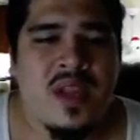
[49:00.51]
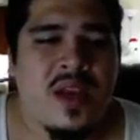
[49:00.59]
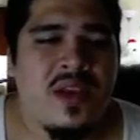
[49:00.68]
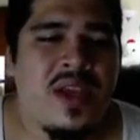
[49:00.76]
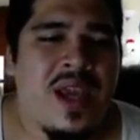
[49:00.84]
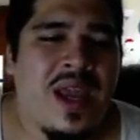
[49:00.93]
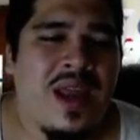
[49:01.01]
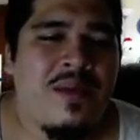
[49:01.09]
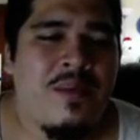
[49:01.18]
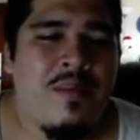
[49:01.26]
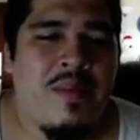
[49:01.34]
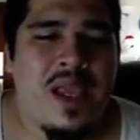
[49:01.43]
you can't
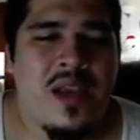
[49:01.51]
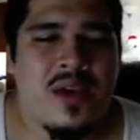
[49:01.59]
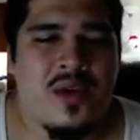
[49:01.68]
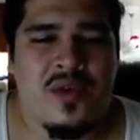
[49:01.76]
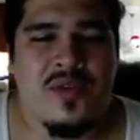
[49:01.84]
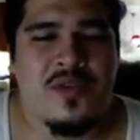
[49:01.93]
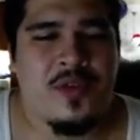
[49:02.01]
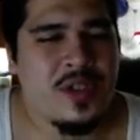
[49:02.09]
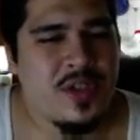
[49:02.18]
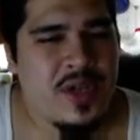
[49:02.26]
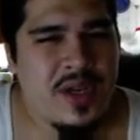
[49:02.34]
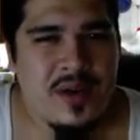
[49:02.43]
make a
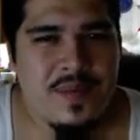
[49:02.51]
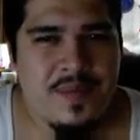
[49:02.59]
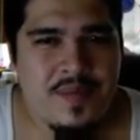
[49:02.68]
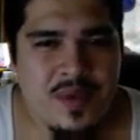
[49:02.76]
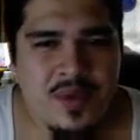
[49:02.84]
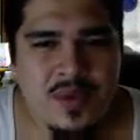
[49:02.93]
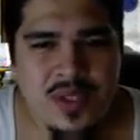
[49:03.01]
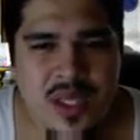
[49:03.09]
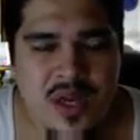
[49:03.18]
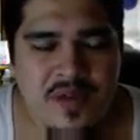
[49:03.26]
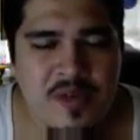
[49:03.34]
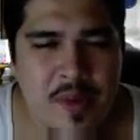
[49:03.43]
refrigerator, which is kind
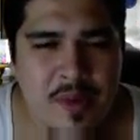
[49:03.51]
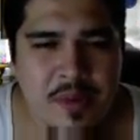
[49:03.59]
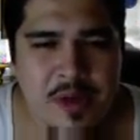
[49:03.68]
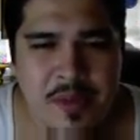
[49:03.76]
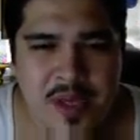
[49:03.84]
of a bummer to me.